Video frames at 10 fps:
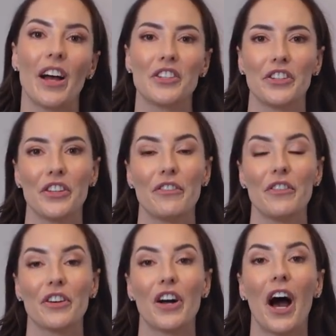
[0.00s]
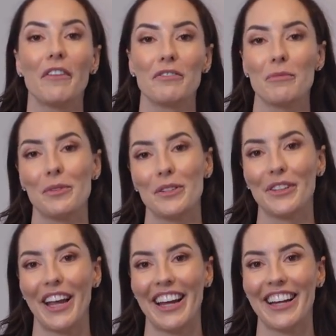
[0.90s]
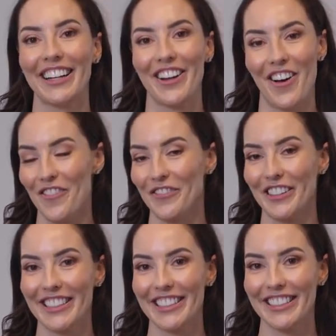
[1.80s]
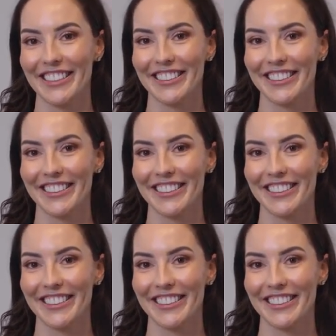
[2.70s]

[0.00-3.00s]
until you feel comfortable and confident.